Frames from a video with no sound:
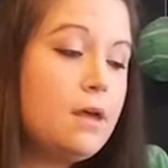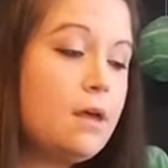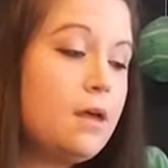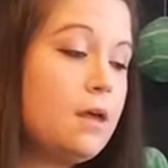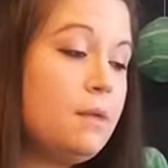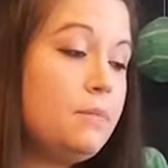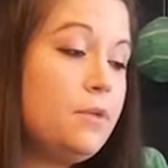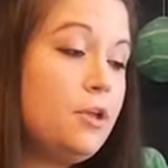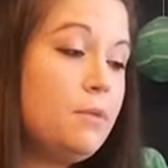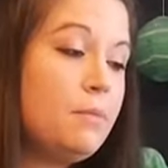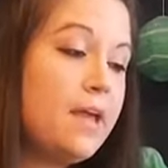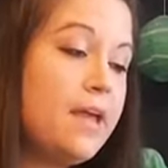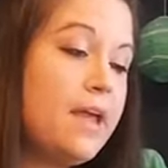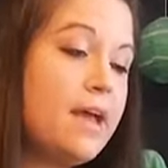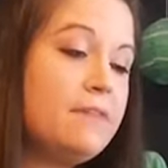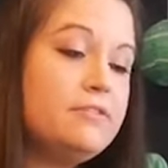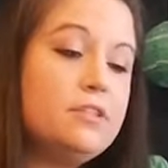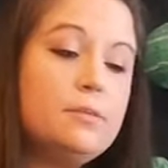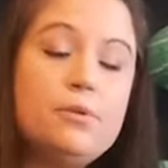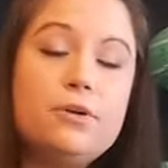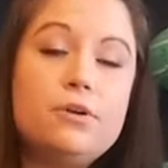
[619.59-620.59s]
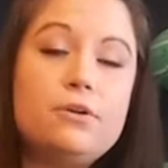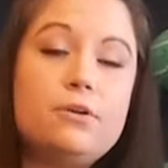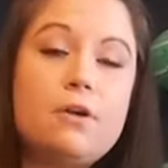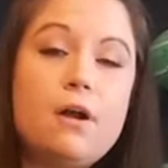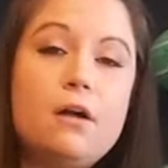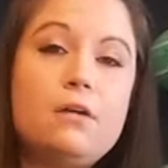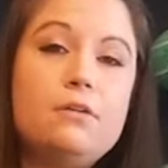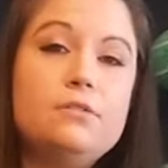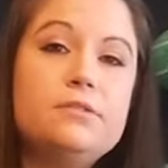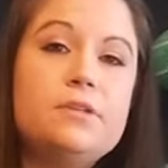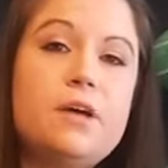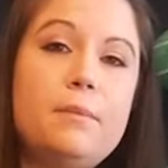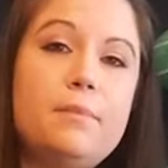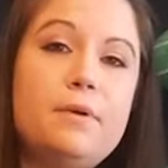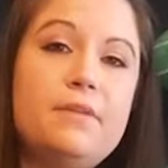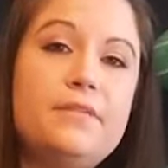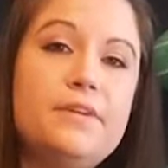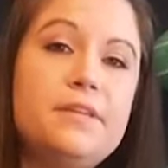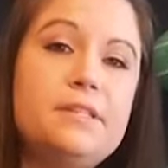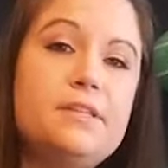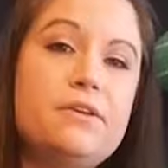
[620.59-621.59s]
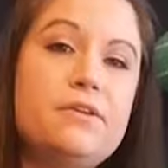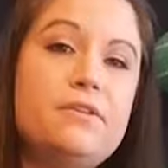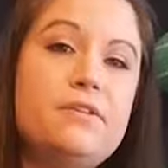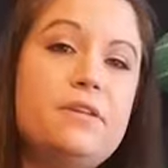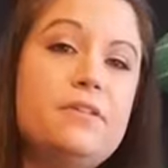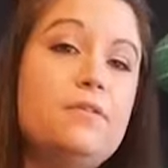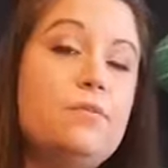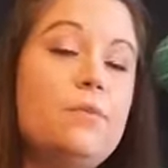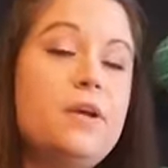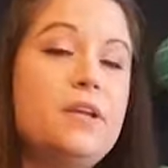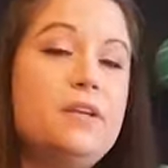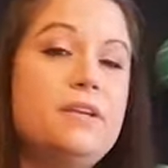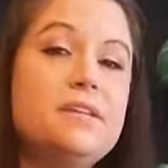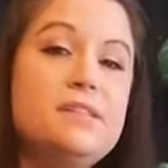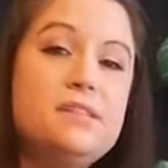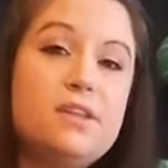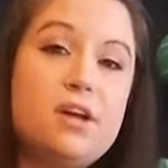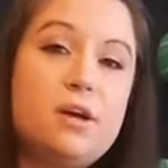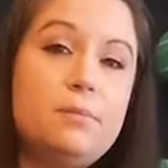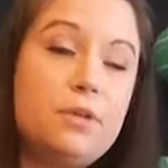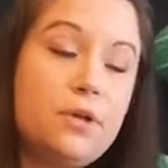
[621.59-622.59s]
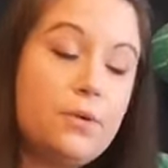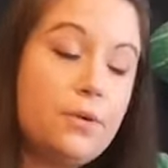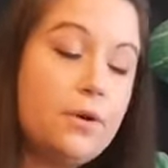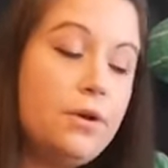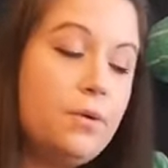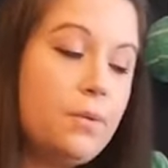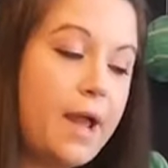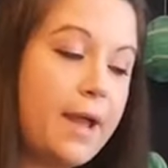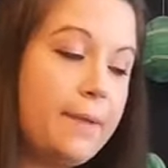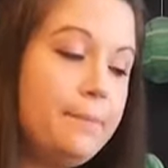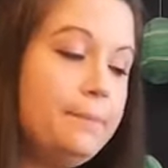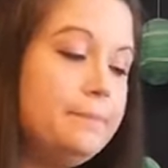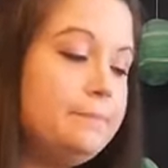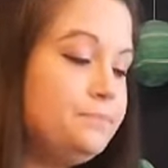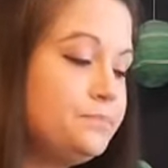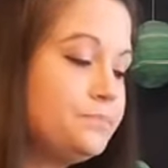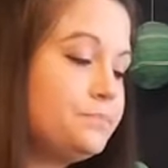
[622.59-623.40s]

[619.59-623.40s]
You may have to put a rock on top of it so that the wind does not blow it away.